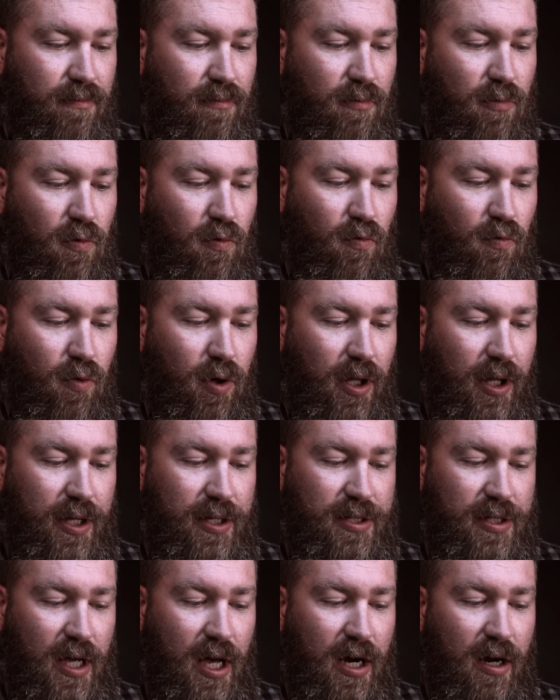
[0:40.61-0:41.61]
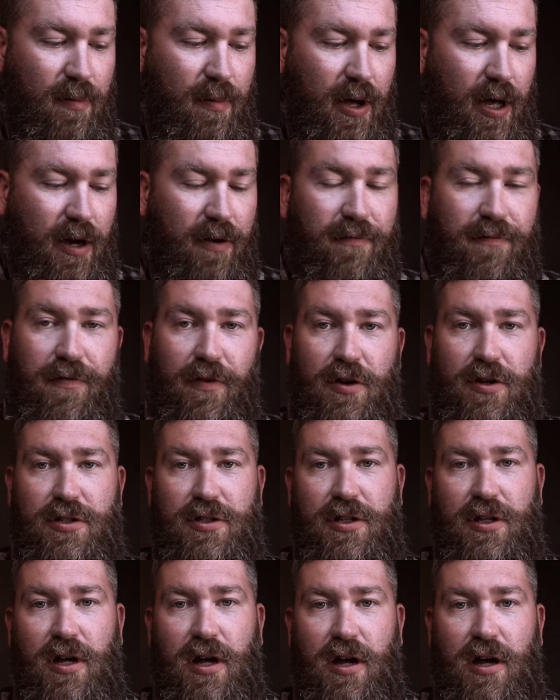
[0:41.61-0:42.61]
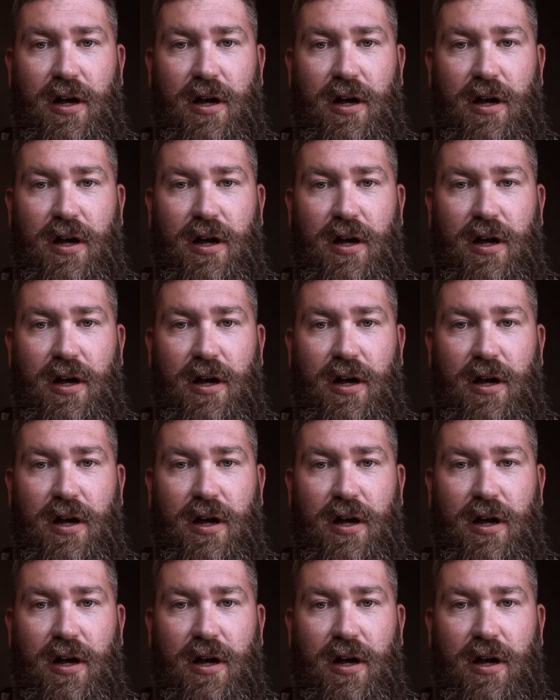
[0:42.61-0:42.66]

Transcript: we're really excited about it. First,